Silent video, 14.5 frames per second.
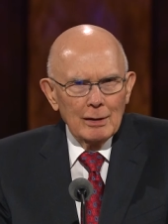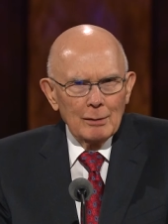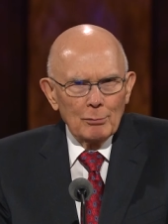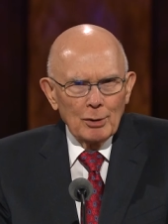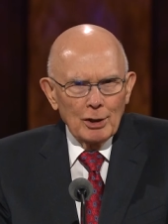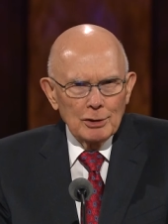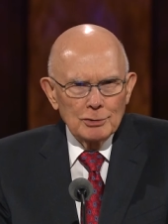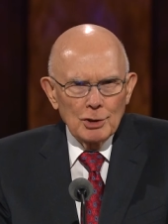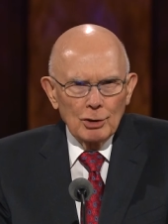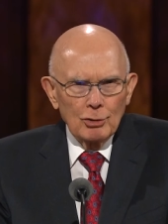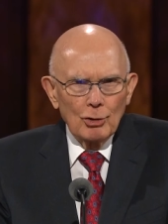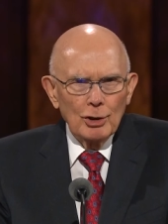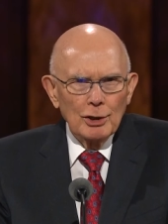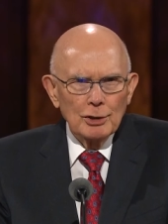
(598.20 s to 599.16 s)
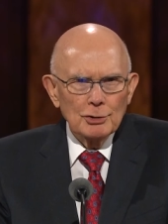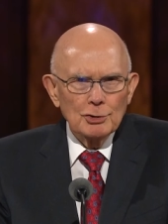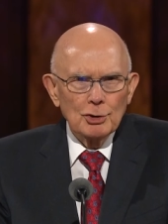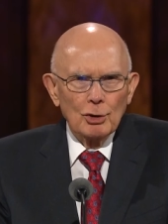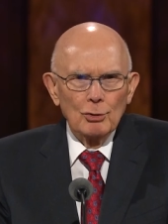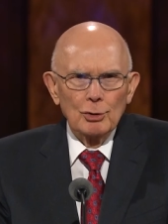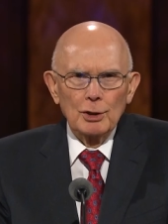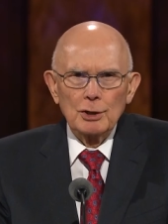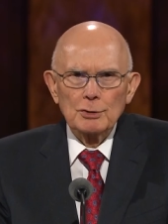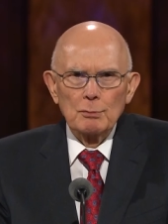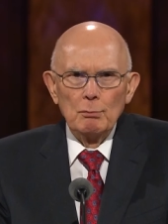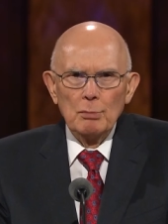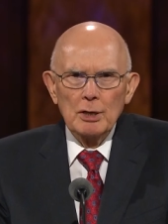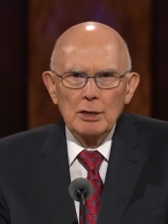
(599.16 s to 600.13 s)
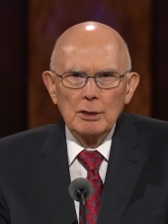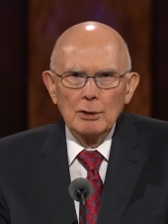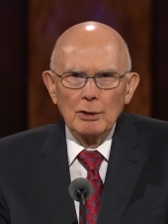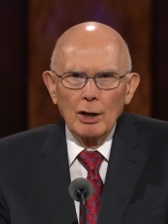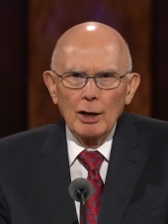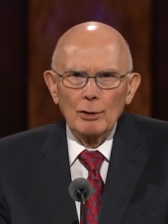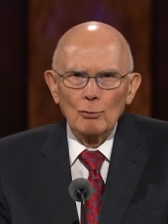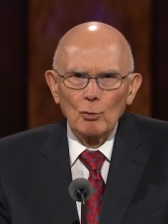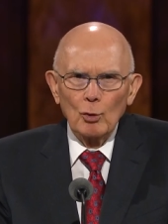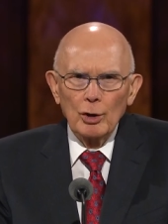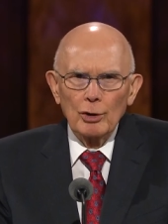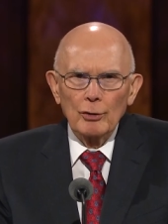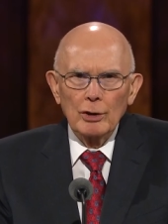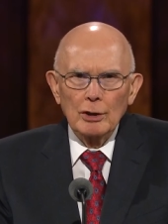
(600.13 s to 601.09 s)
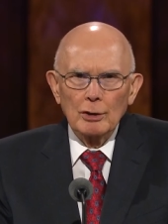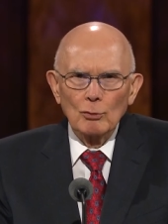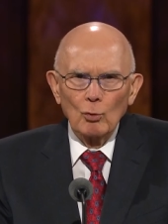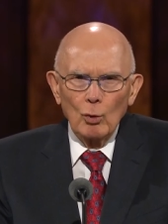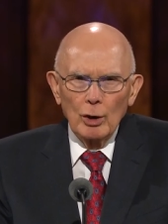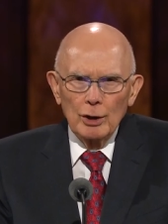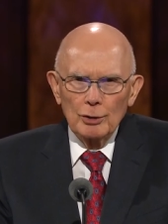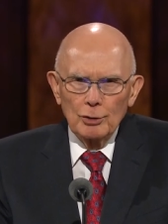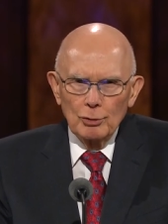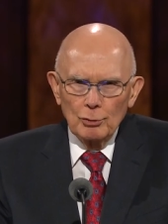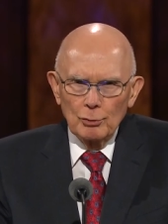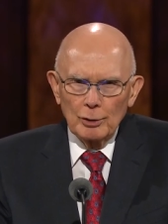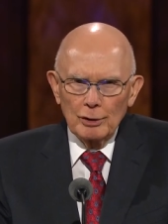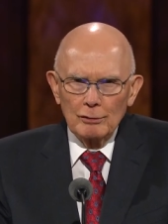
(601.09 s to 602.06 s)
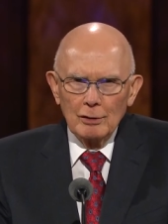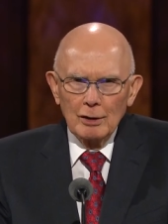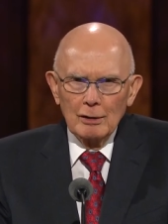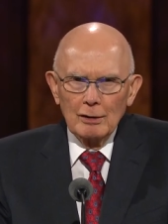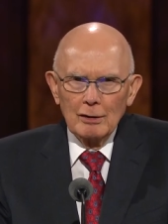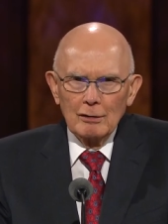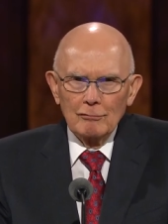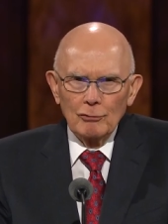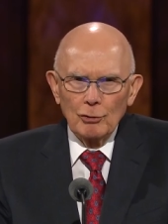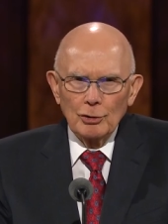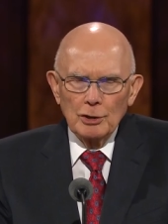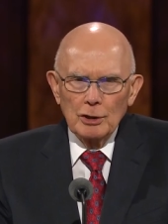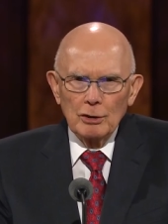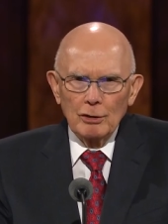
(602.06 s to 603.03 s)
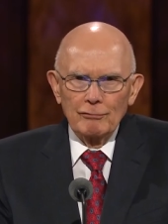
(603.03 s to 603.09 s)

But as the Lord has told us, be not weary in well doing, for ye are